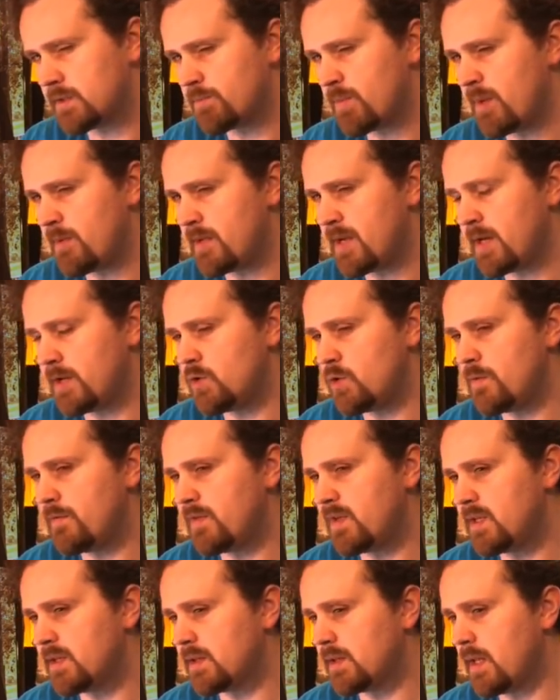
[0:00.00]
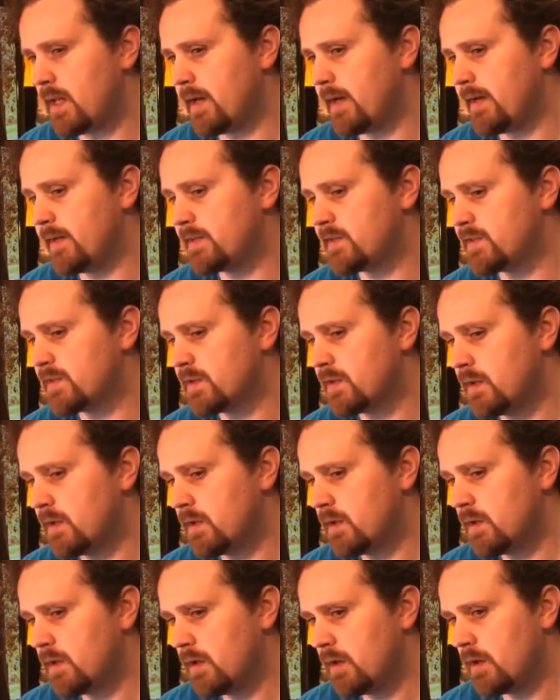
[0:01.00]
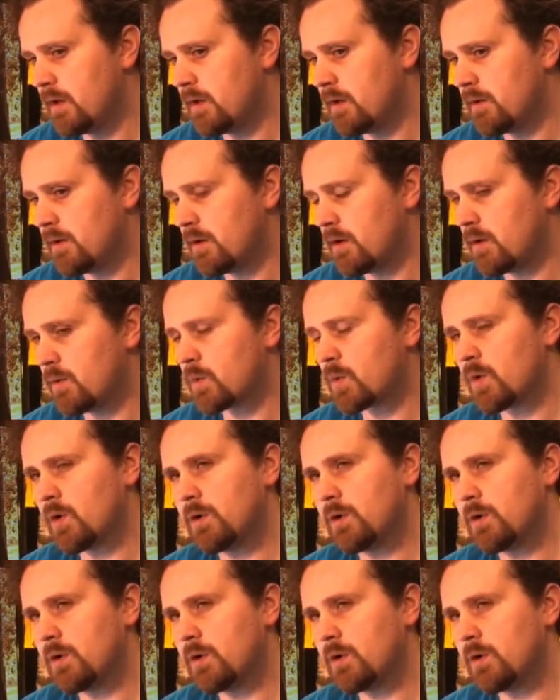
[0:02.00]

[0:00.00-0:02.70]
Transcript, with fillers: maybe not UV light, or